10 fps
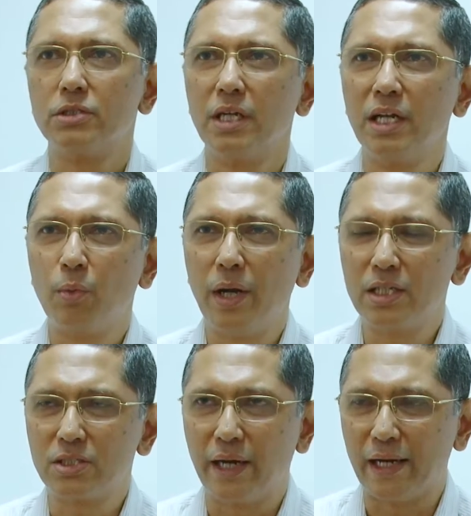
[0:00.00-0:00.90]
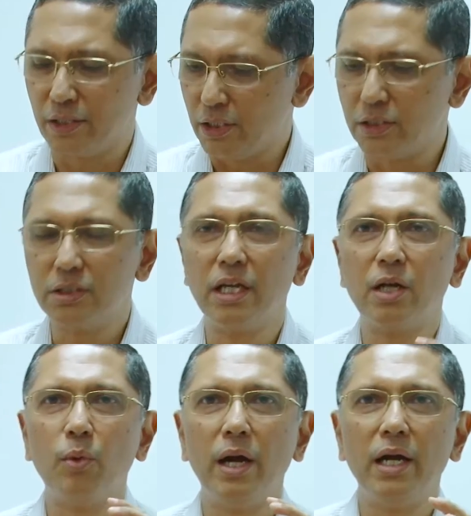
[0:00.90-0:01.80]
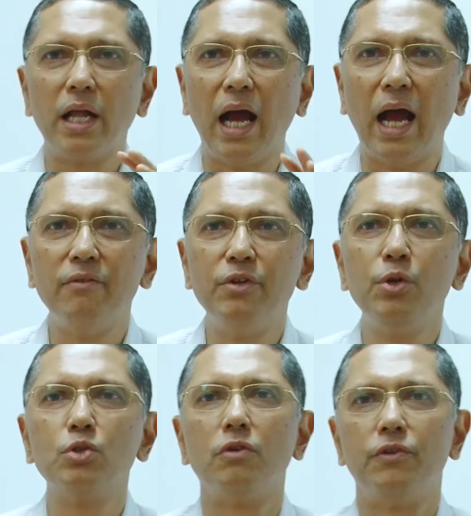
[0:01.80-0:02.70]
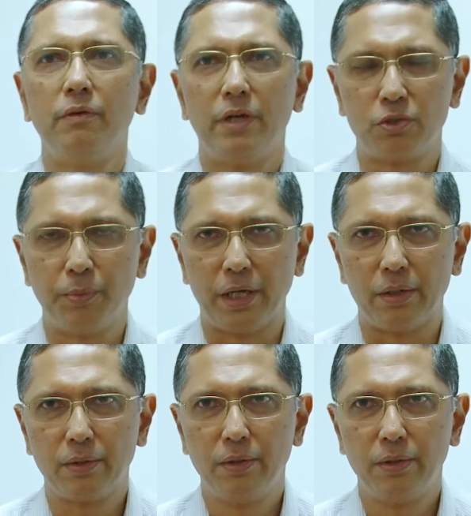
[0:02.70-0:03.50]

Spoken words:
the required strategies, the required avenues of investment